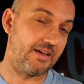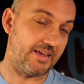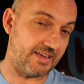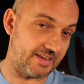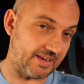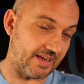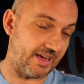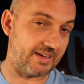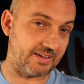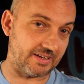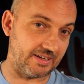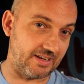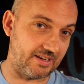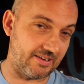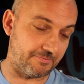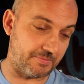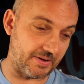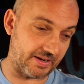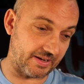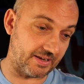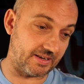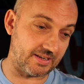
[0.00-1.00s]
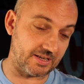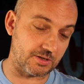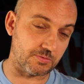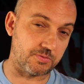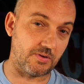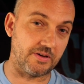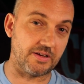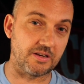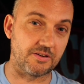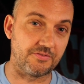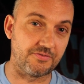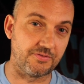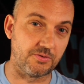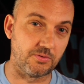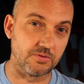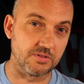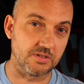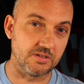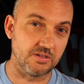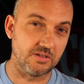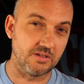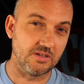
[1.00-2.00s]
he can get the left back in, that's what he can
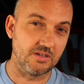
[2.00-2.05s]
afford.